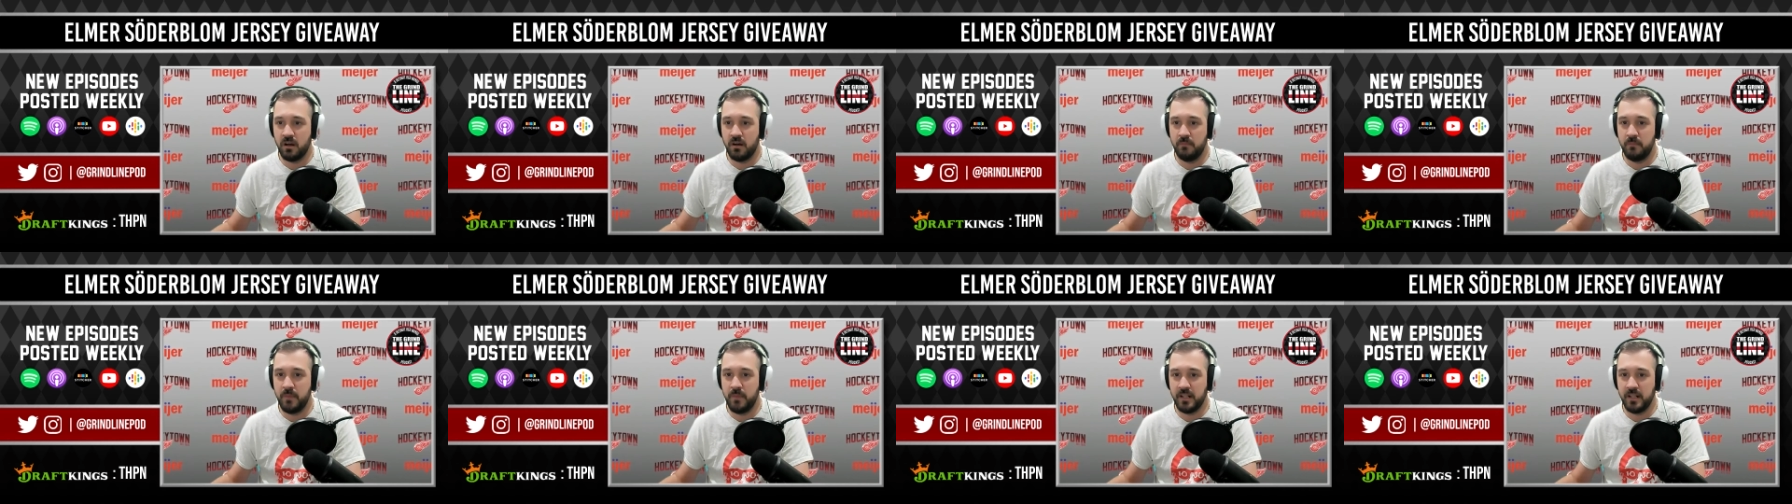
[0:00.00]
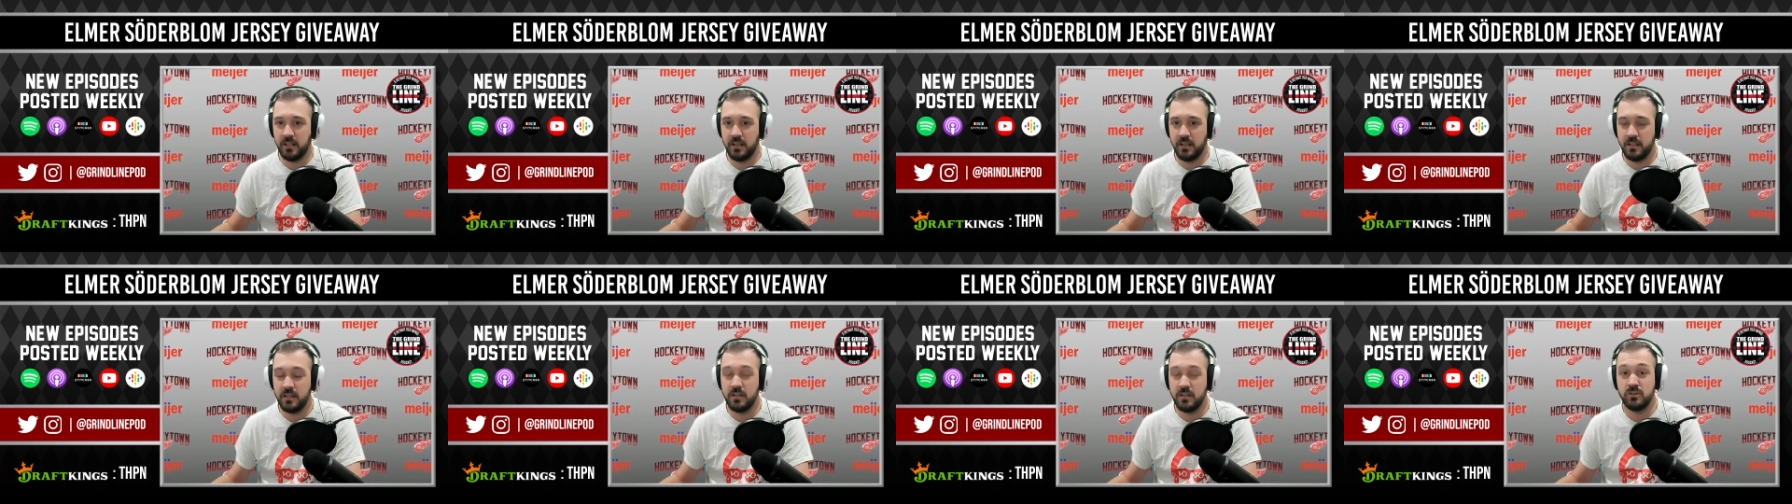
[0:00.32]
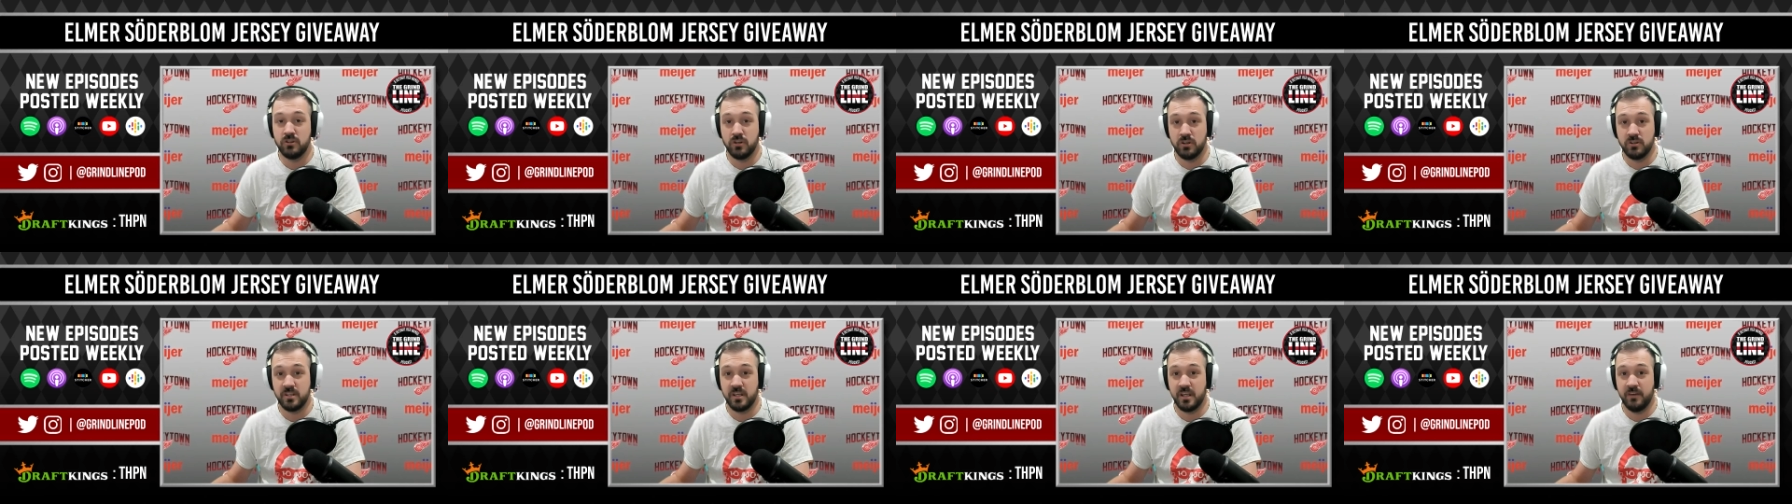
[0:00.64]
mainly the
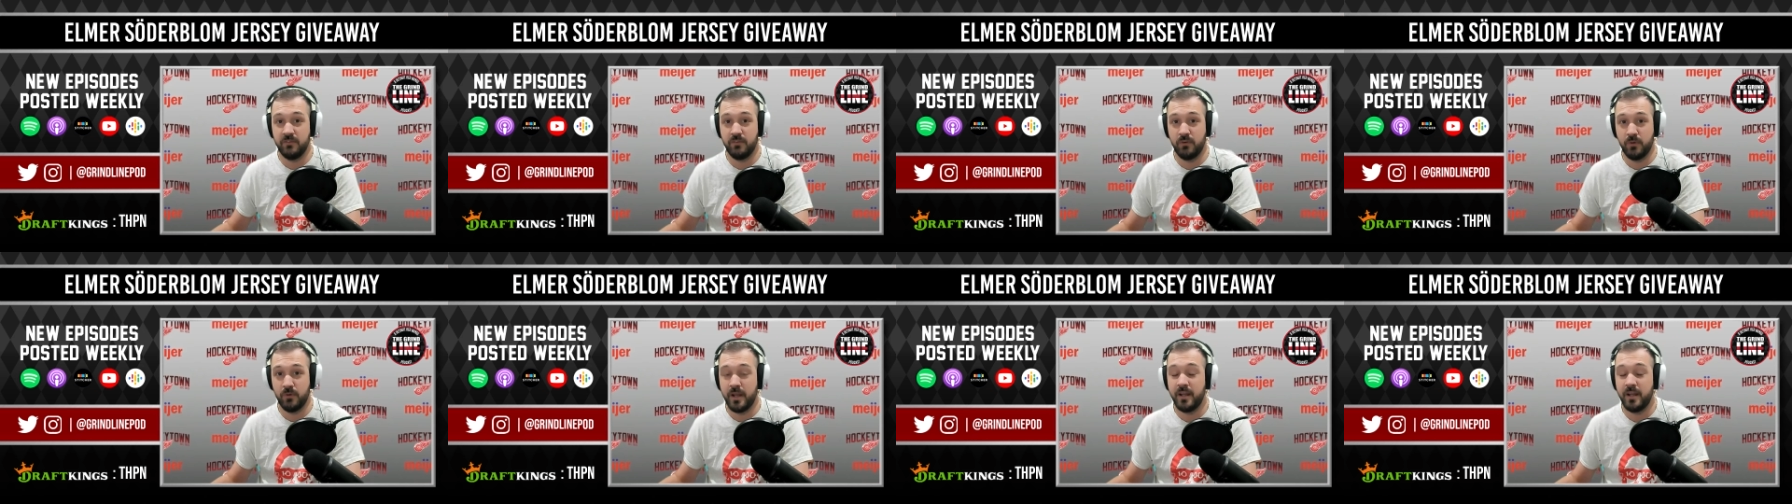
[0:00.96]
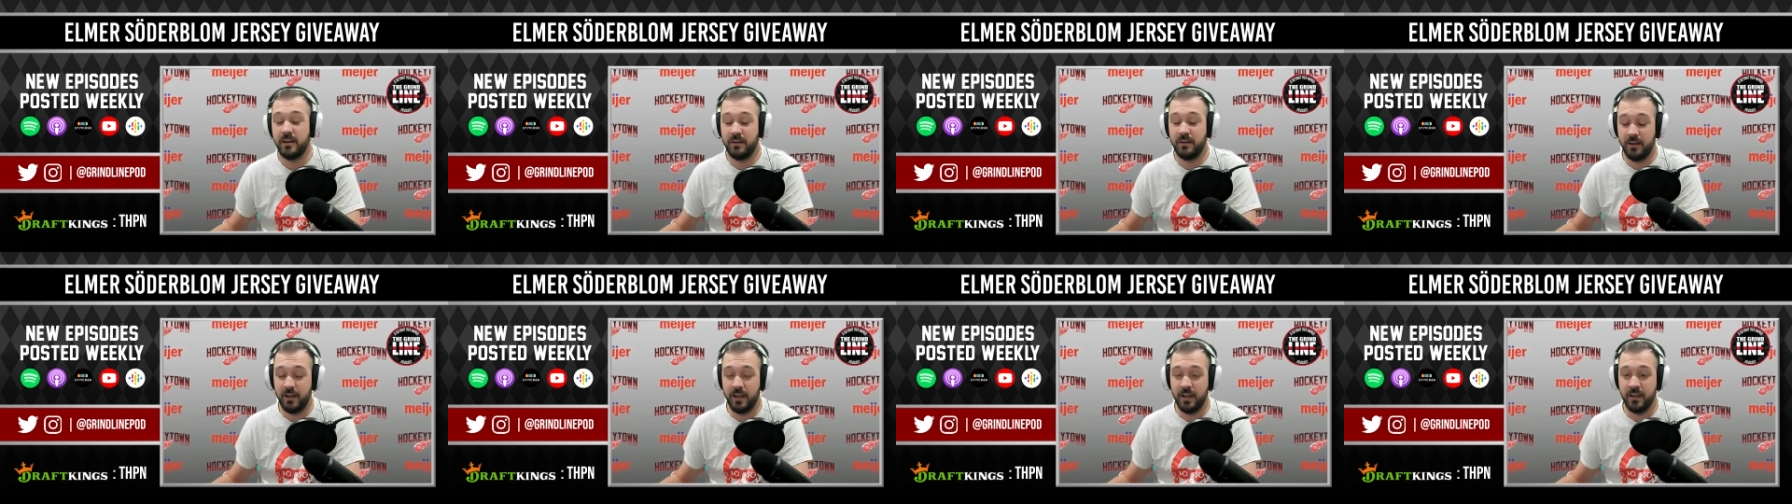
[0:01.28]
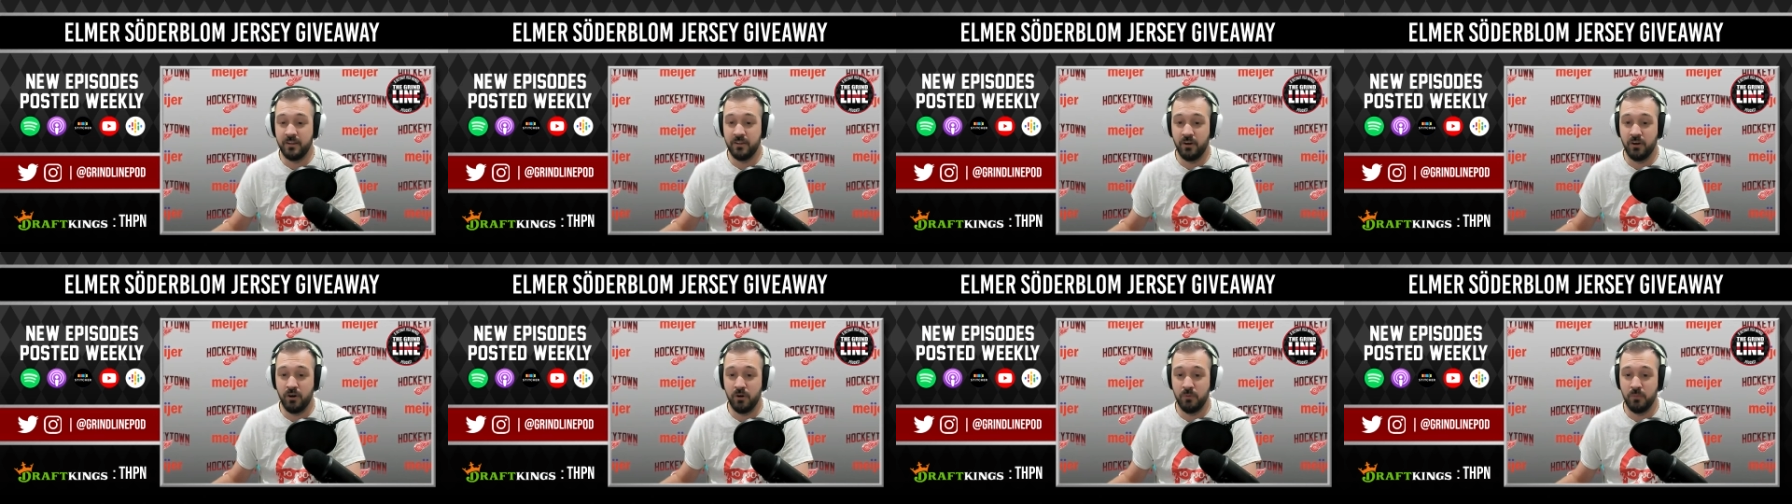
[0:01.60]
jersey giveaway
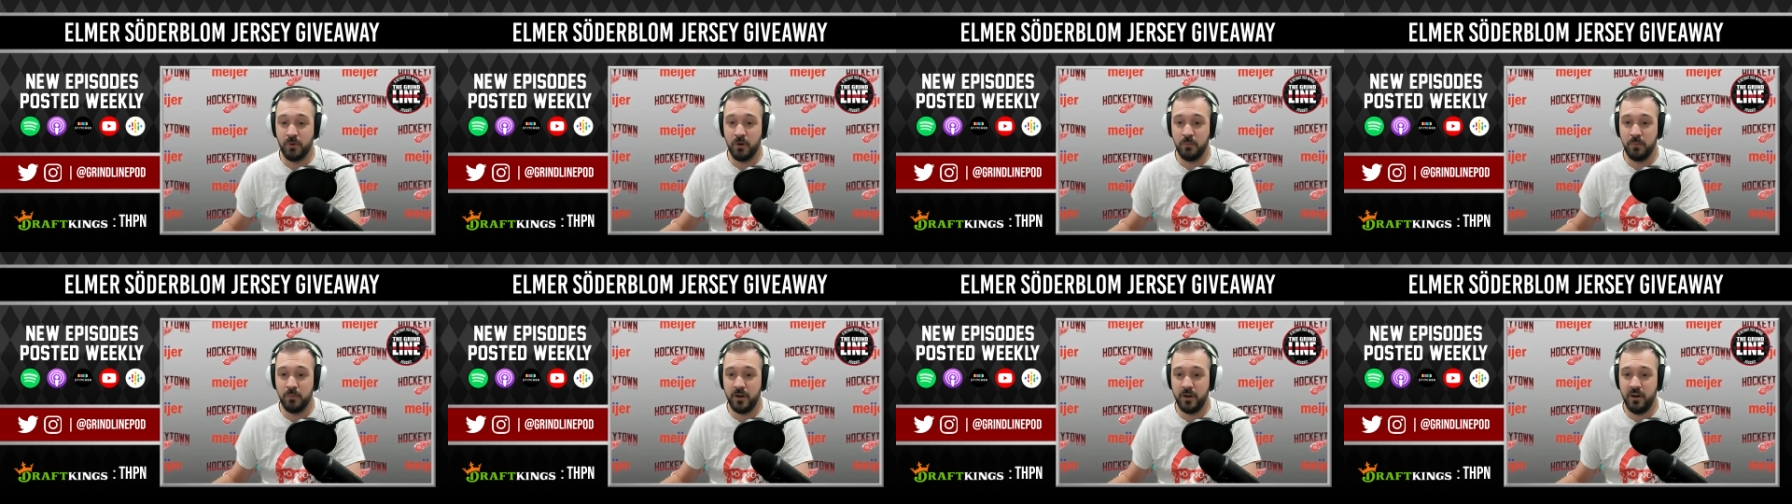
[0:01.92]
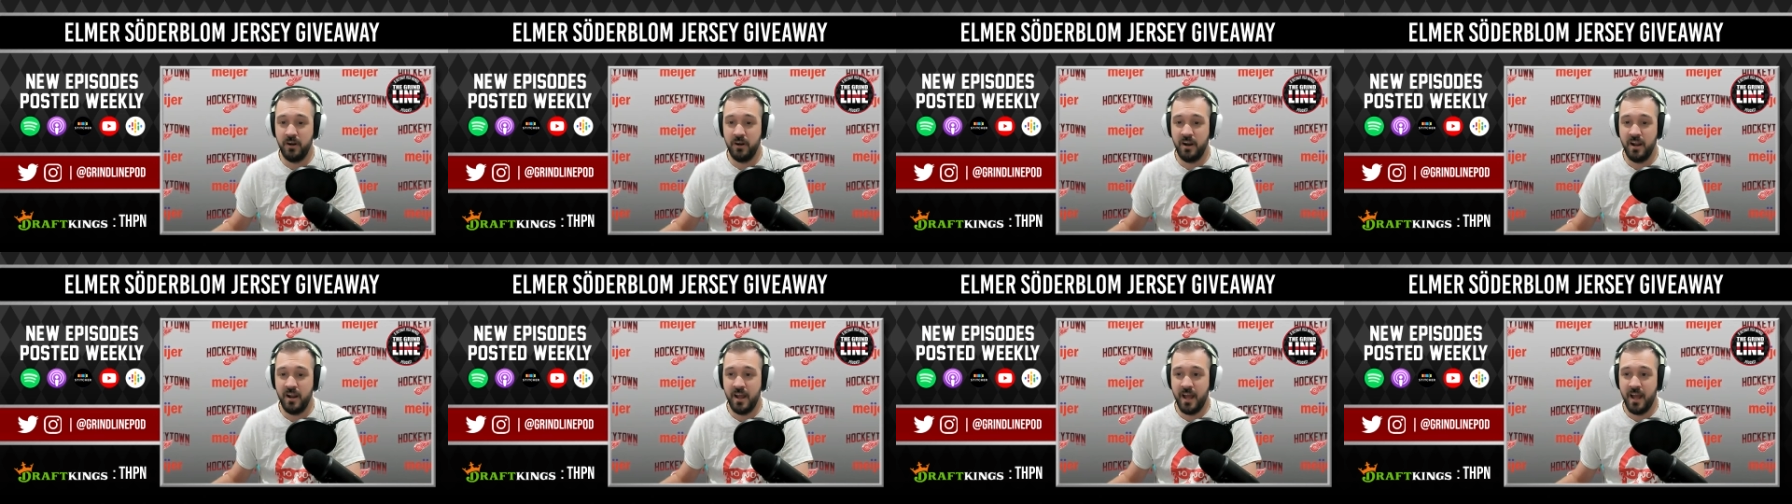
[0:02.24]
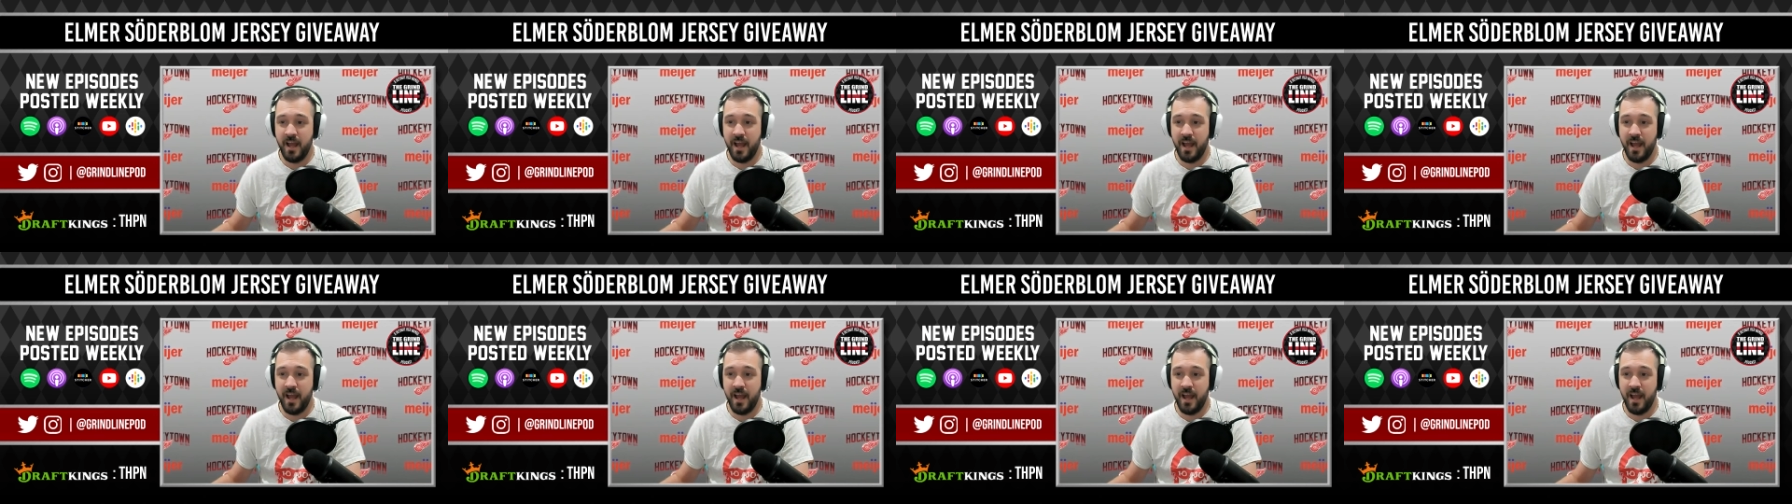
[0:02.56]
and the home opener.